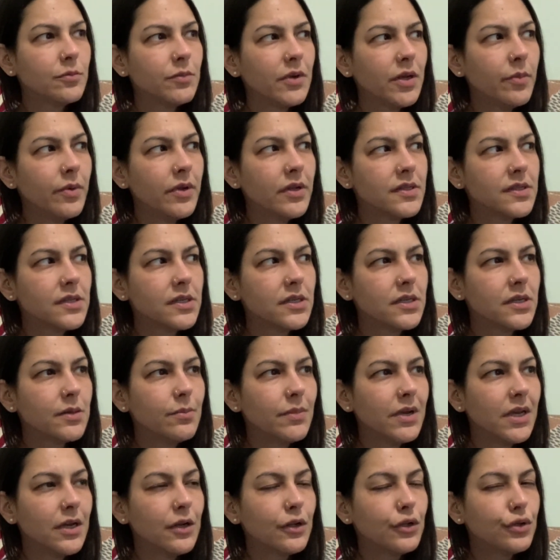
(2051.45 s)
Maybe it's in the
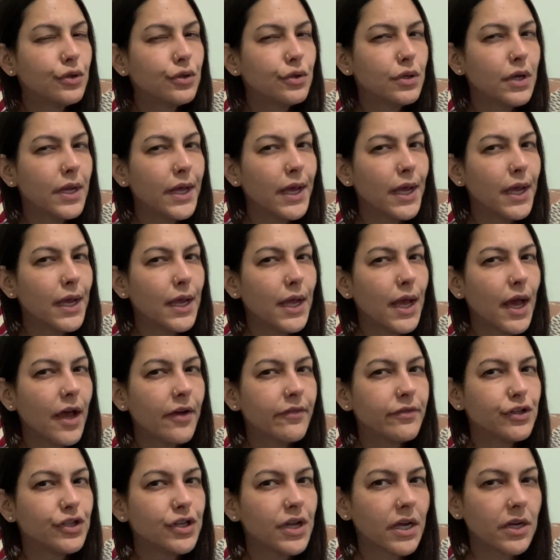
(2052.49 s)
mail today. I
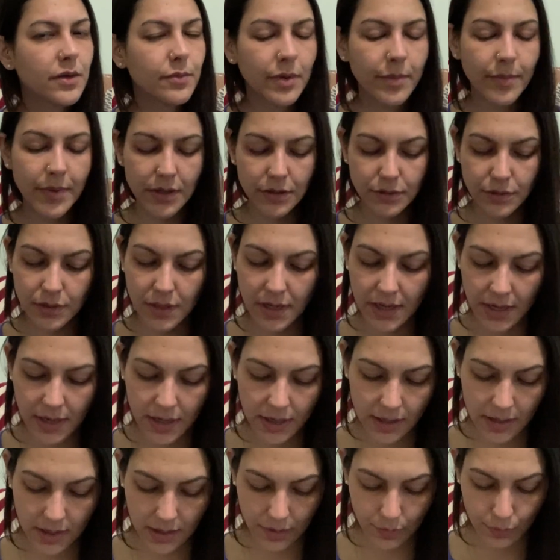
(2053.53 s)
haven't checked my mail
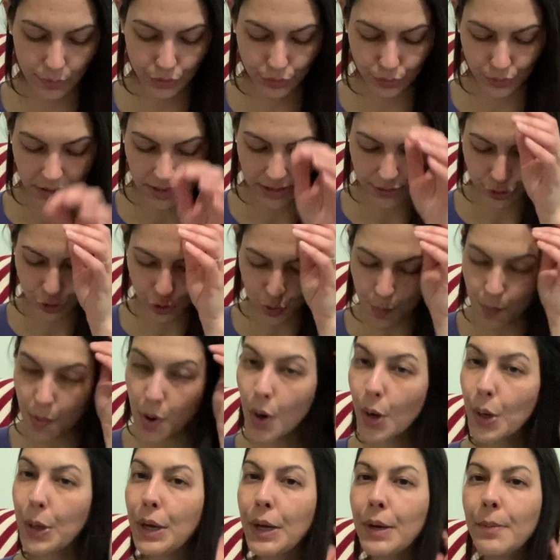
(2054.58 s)
today. I will do that
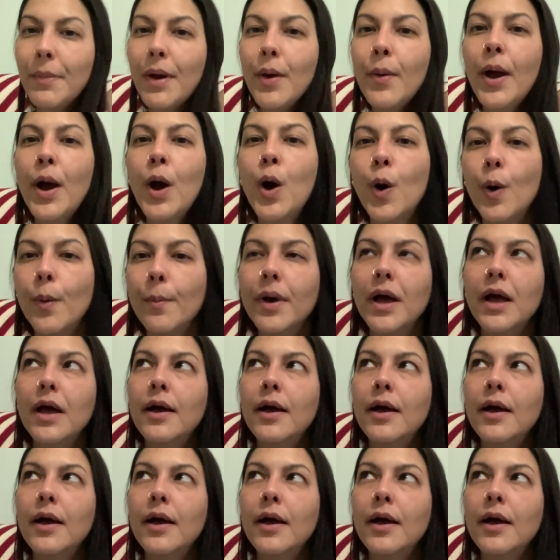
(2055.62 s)
tomorrow on my way home.